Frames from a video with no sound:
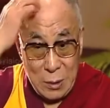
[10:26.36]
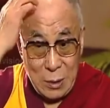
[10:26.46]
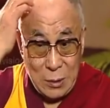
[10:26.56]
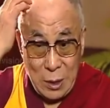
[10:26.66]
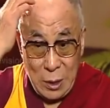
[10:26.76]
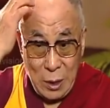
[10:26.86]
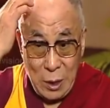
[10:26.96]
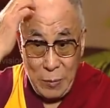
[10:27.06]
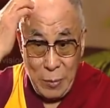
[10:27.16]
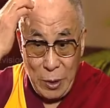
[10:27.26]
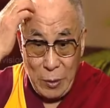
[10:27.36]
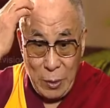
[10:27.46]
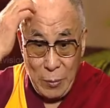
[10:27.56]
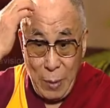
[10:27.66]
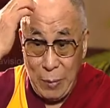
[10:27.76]
say
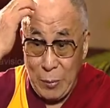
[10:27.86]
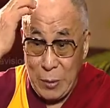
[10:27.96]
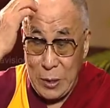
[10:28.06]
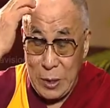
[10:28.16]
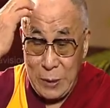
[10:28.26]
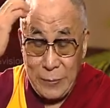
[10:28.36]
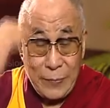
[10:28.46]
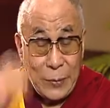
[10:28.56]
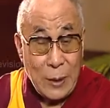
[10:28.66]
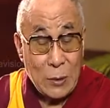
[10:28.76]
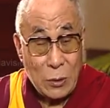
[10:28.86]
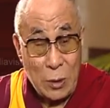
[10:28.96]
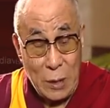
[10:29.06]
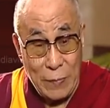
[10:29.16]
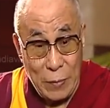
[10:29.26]
in public meeting. So
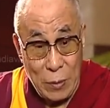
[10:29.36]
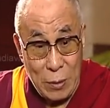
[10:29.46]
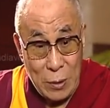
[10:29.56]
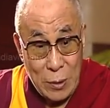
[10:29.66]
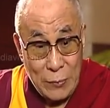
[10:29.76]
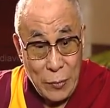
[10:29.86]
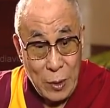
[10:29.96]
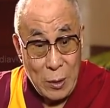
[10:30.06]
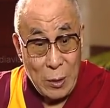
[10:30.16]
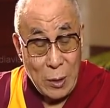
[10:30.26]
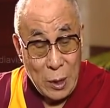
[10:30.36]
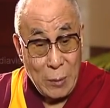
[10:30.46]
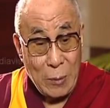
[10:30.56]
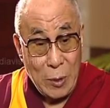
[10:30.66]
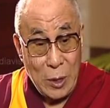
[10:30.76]
therefore, the
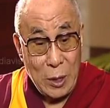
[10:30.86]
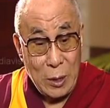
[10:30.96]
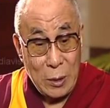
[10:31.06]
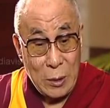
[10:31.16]
government of India